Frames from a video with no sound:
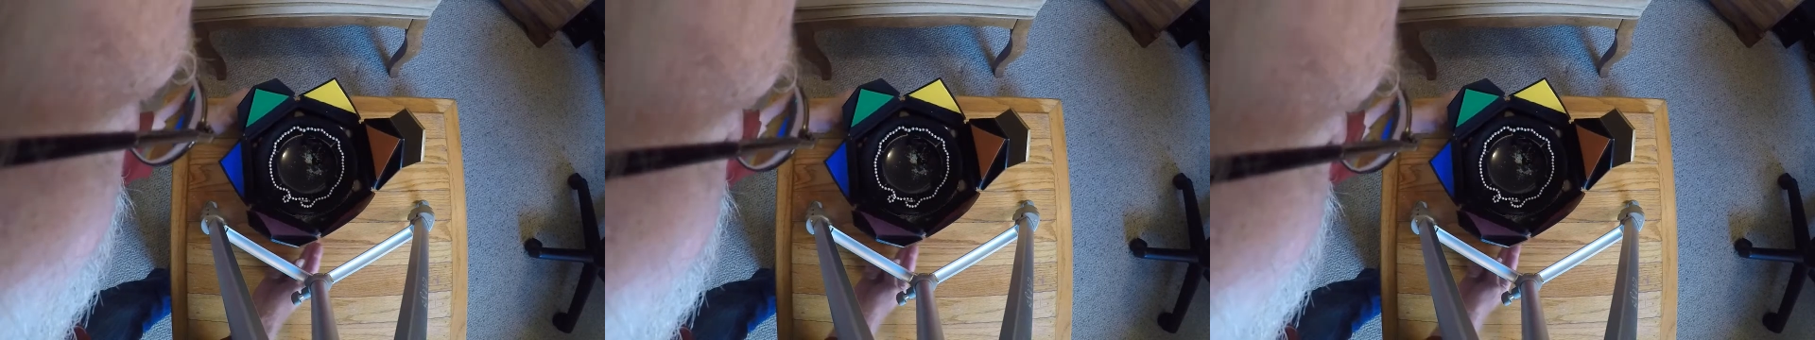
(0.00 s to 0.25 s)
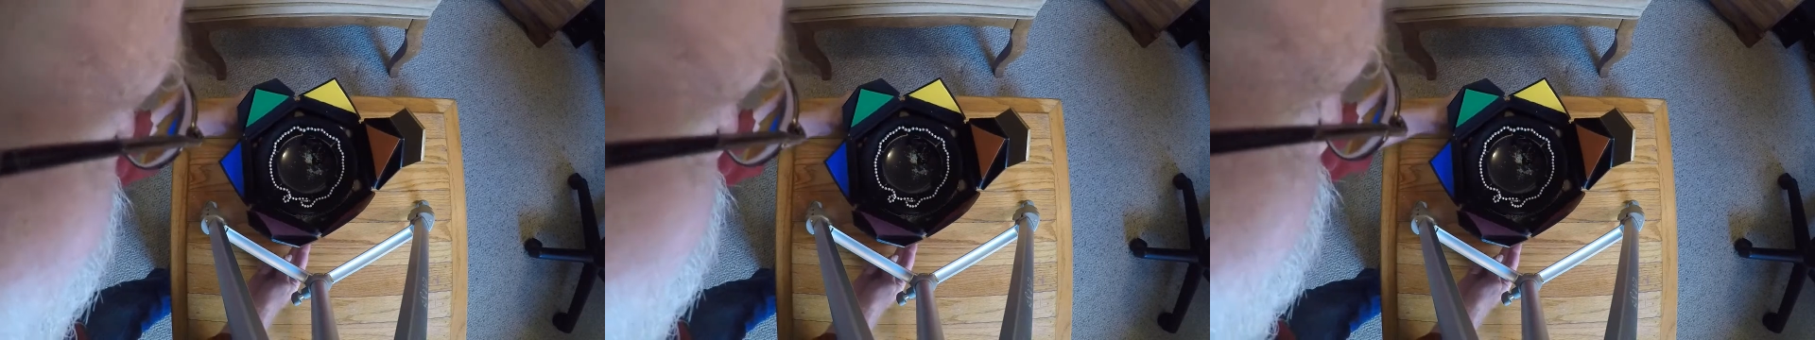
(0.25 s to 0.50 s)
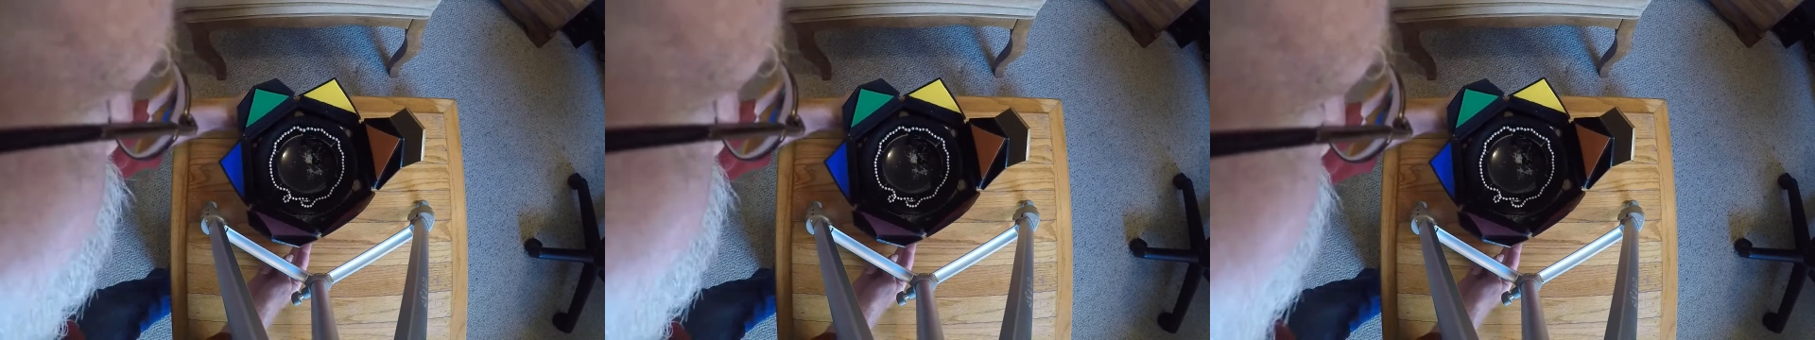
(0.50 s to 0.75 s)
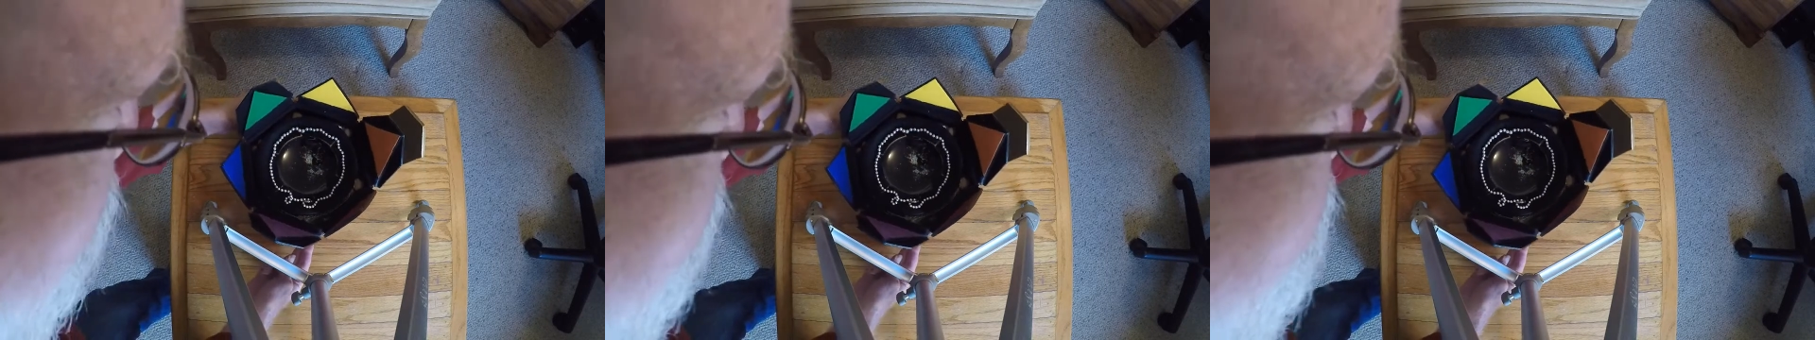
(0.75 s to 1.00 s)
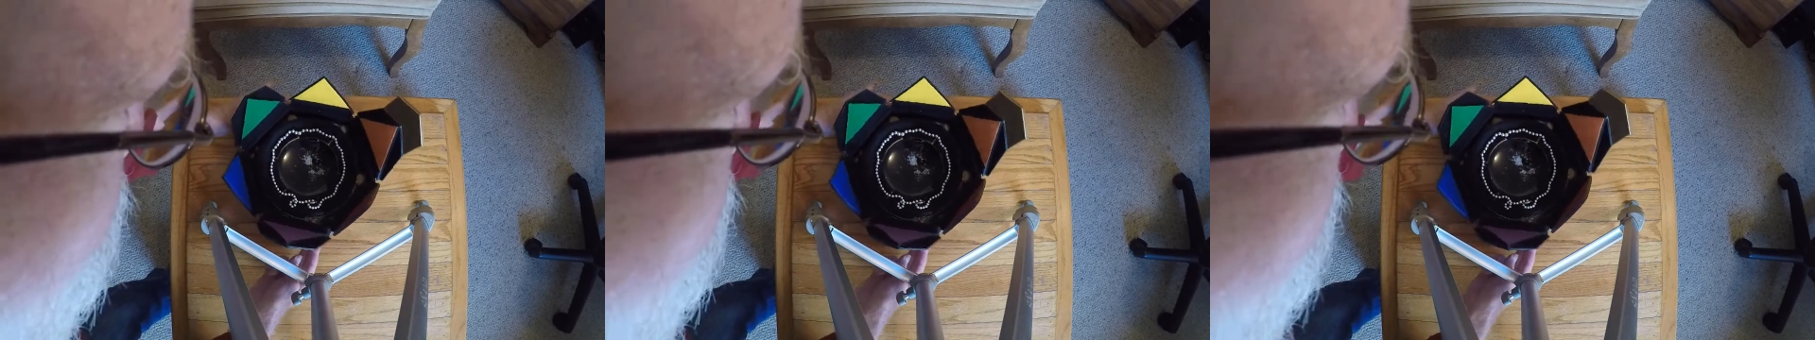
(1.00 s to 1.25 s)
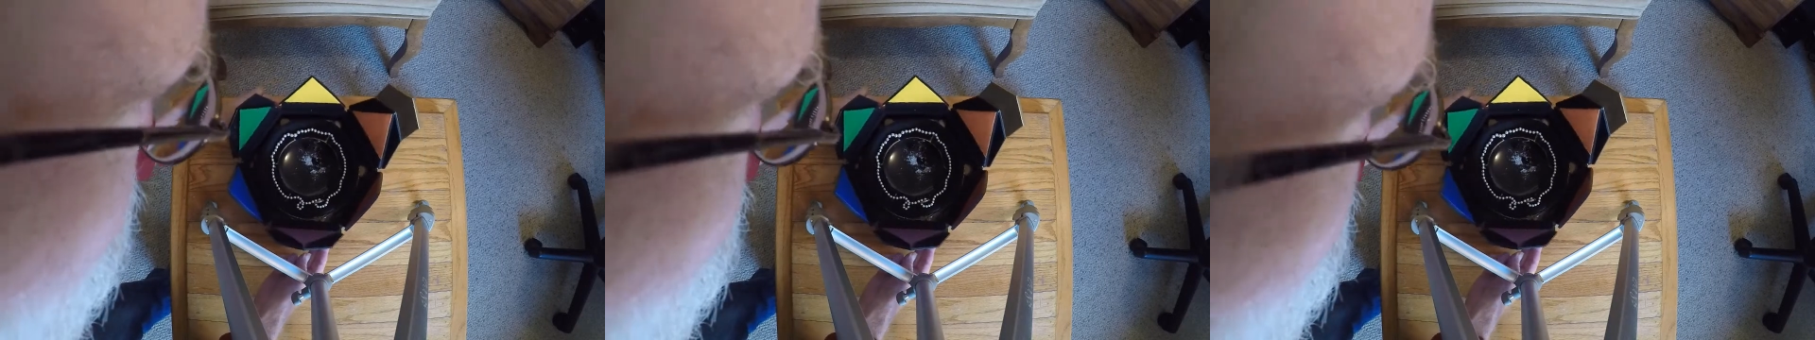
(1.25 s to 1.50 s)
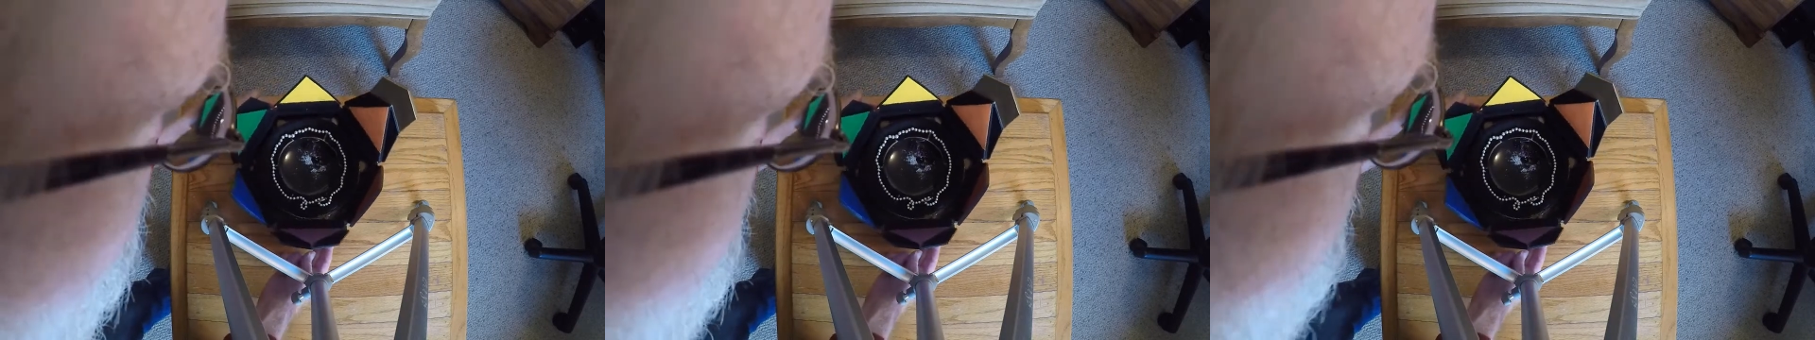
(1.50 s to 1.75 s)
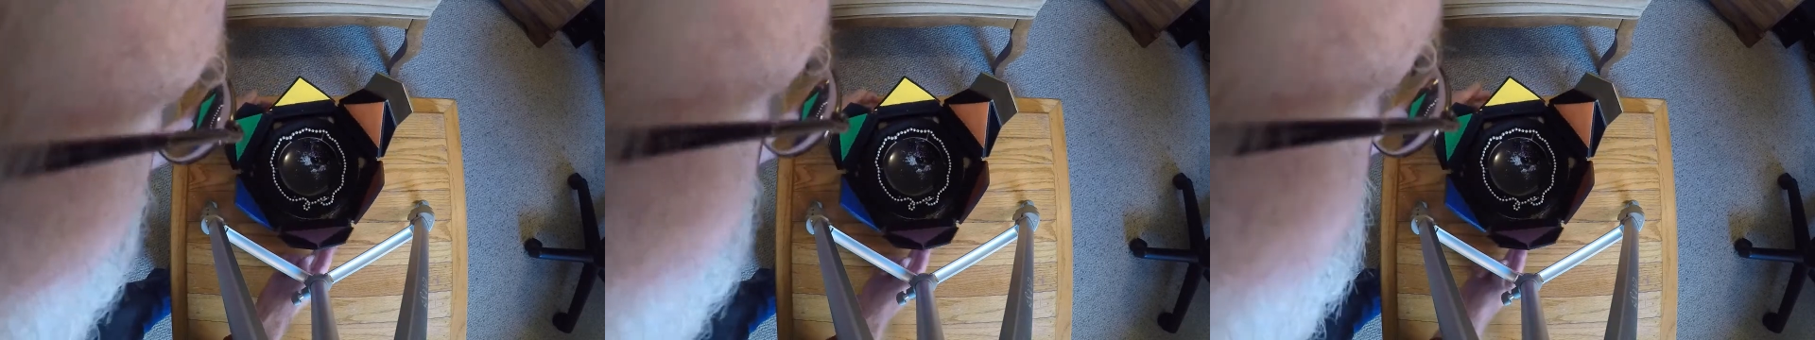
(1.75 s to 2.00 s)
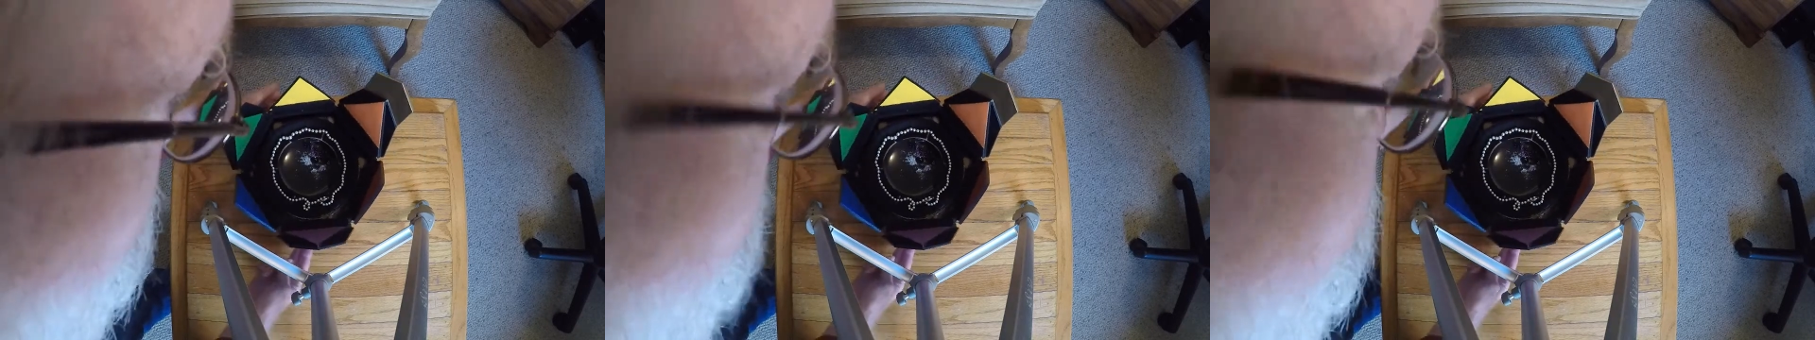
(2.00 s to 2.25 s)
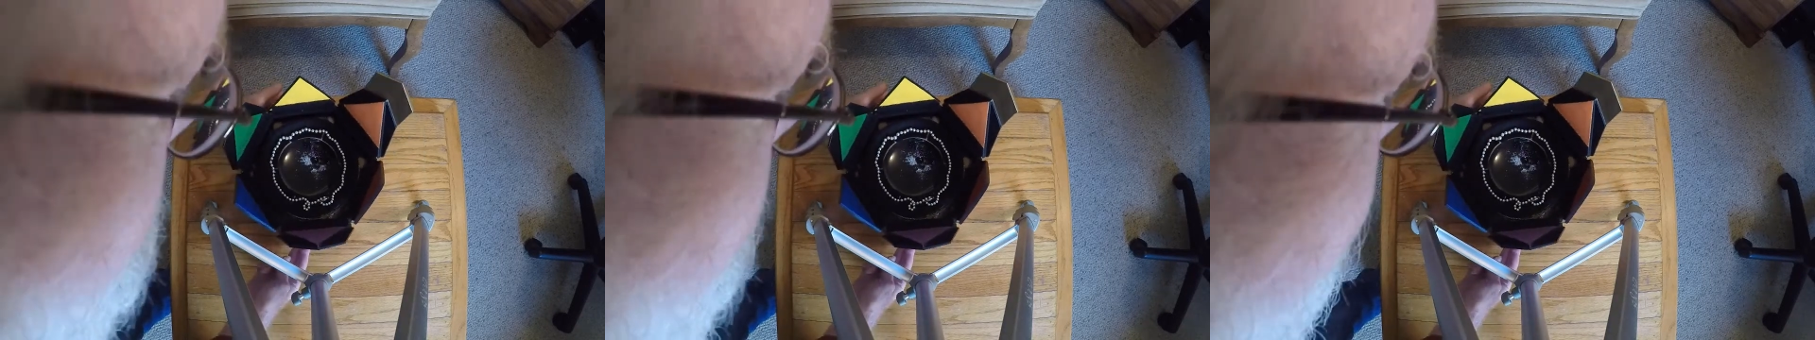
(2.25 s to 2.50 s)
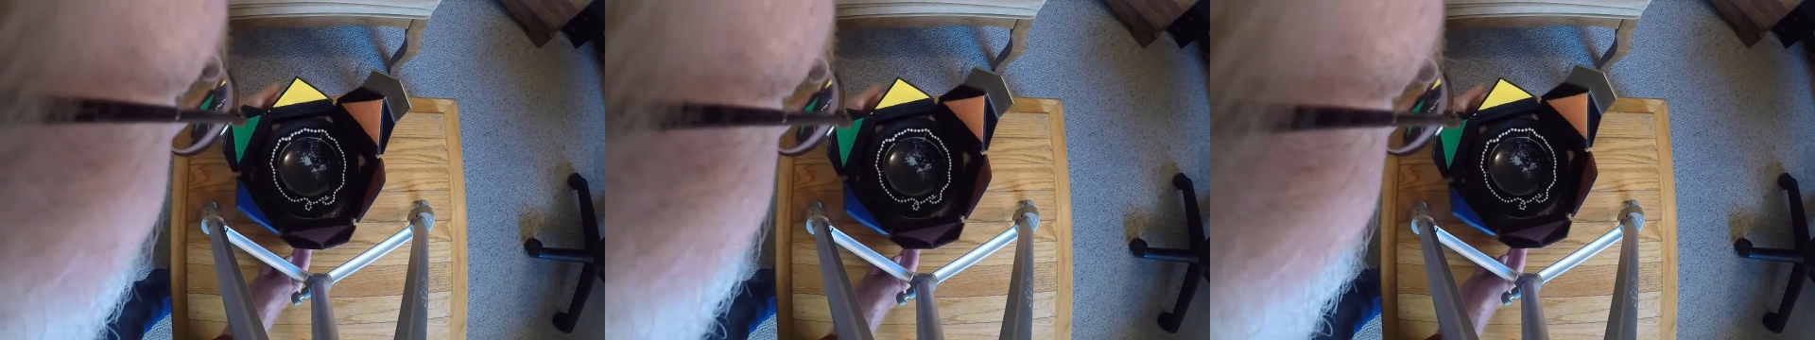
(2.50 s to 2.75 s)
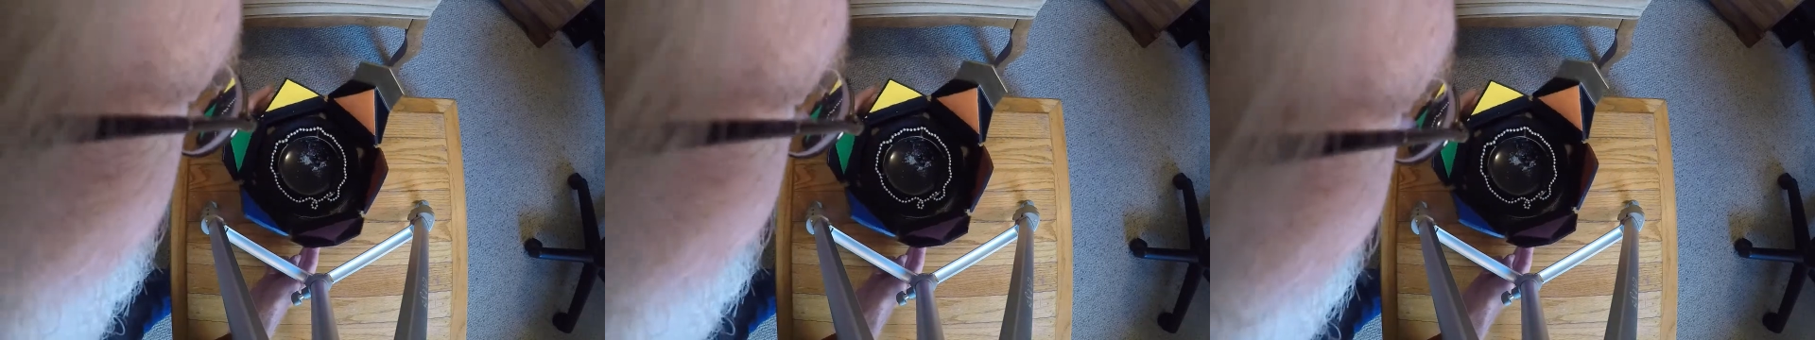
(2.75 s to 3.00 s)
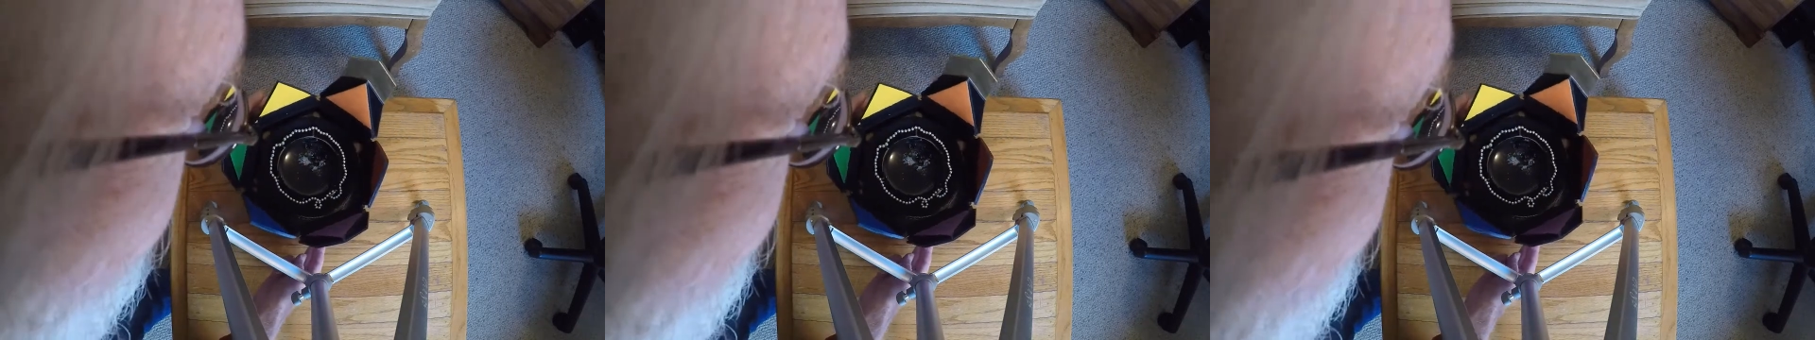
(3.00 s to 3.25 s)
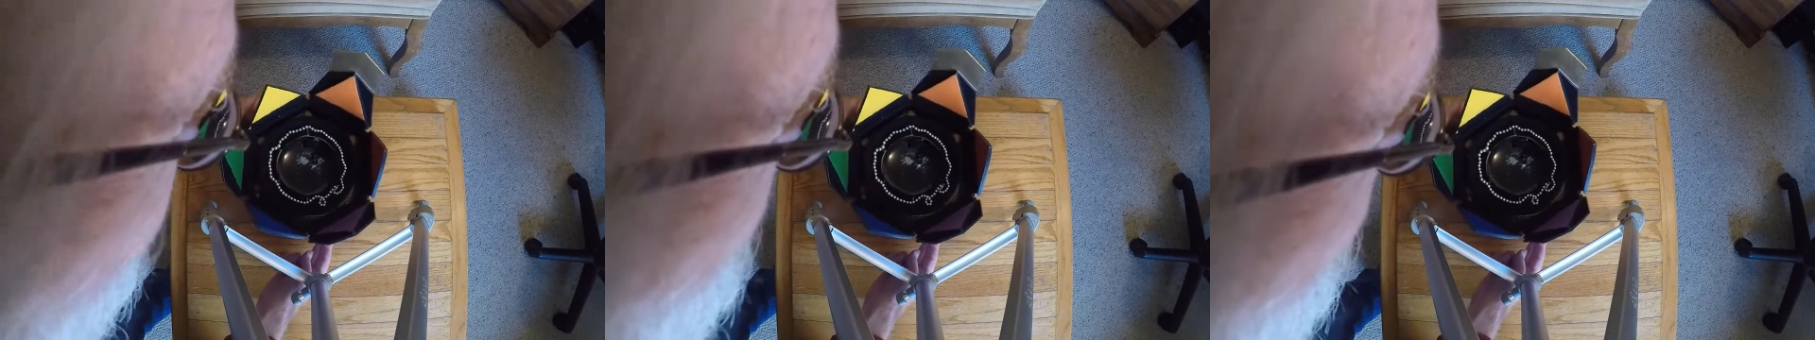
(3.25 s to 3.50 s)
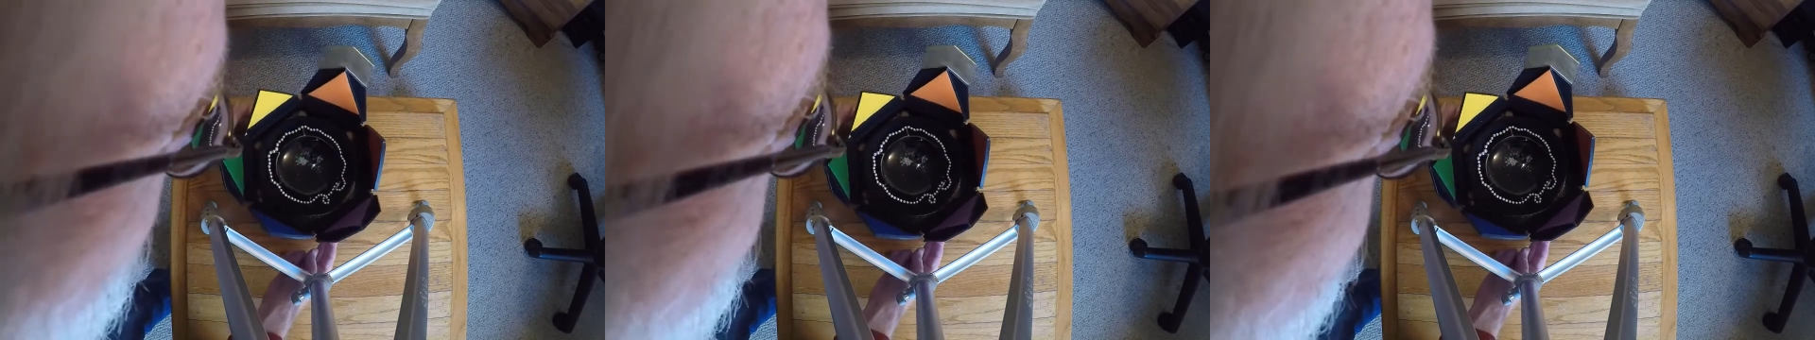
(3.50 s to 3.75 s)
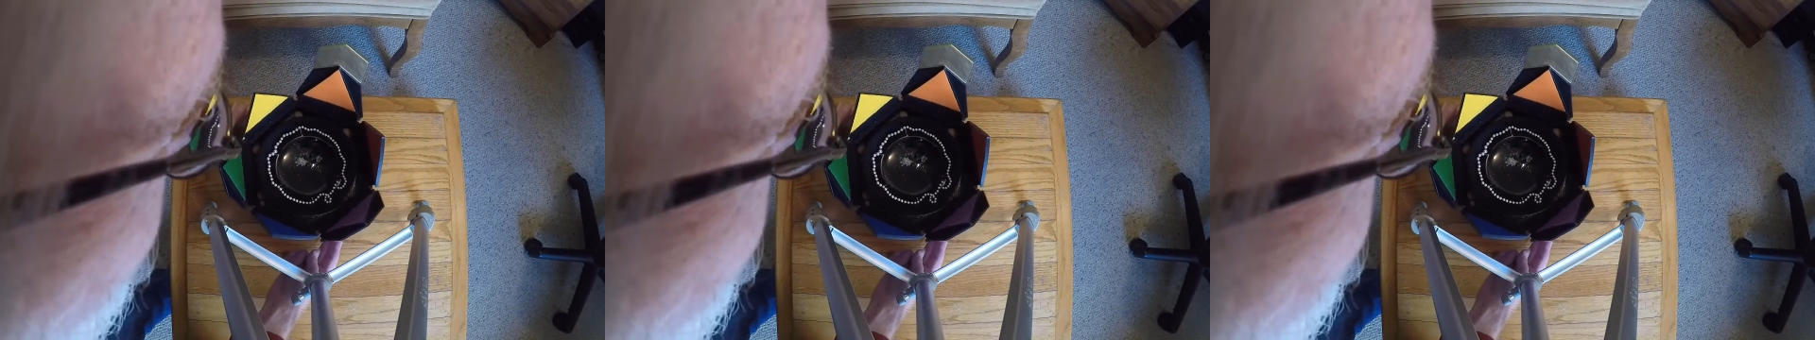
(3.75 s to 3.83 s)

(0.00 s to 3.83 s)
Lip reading: [unreadable: no face in view]